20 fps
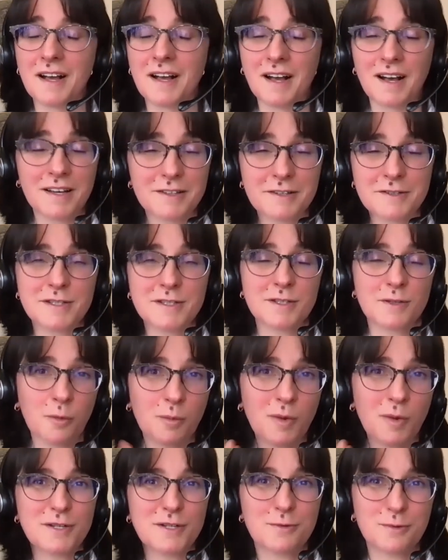there's so
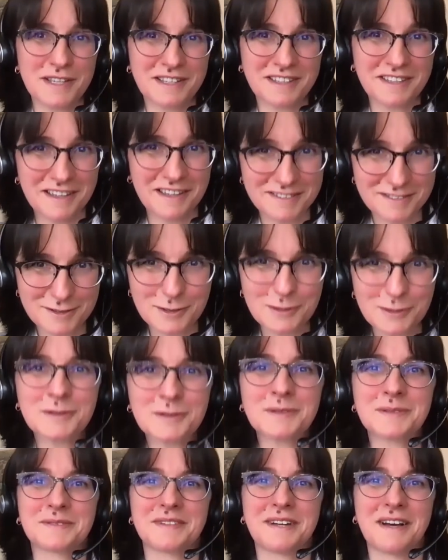much we can
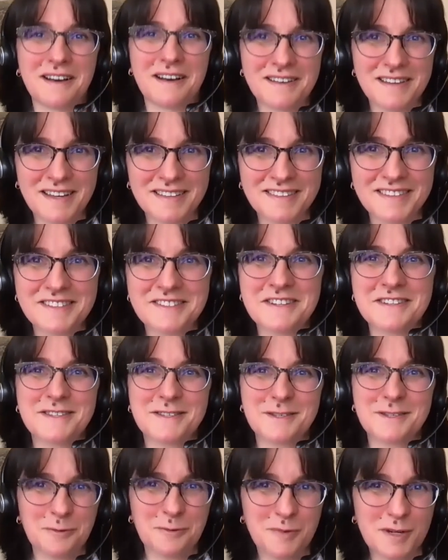do and there is
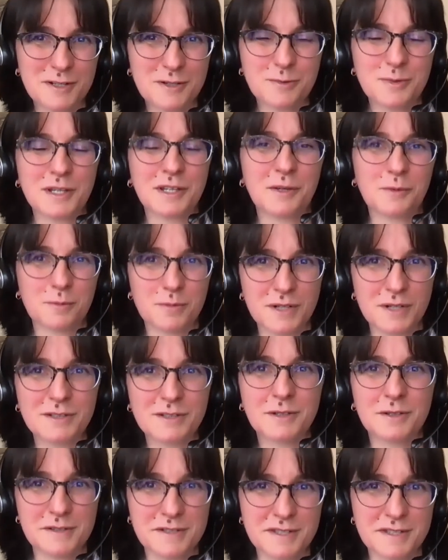so much we can
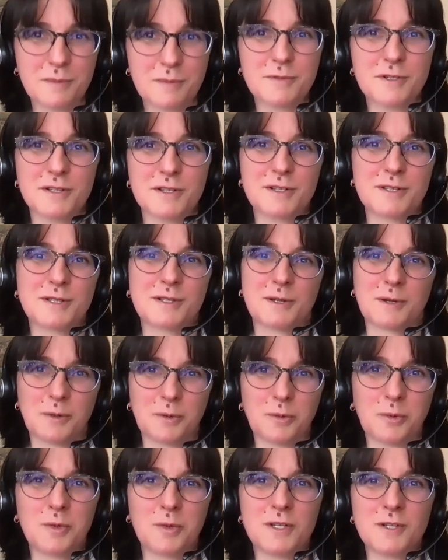bring to our subjects.
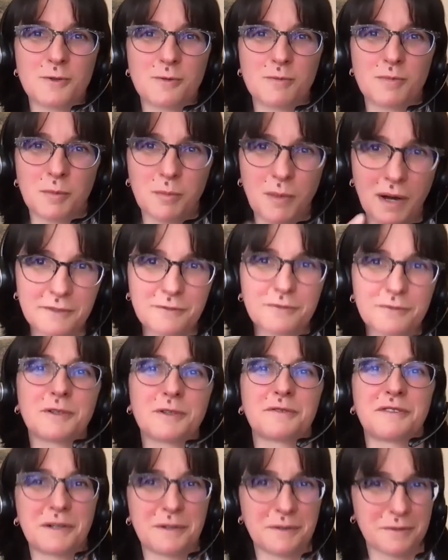So we should be
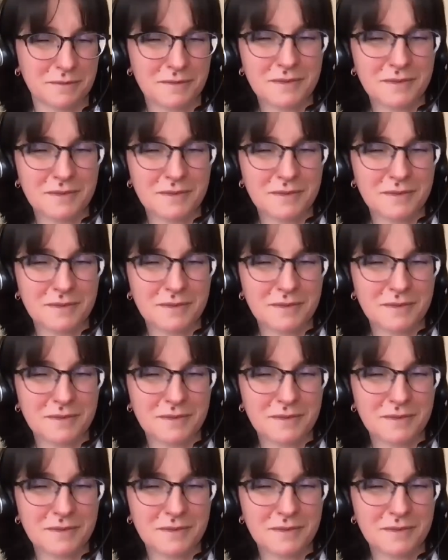mindful of our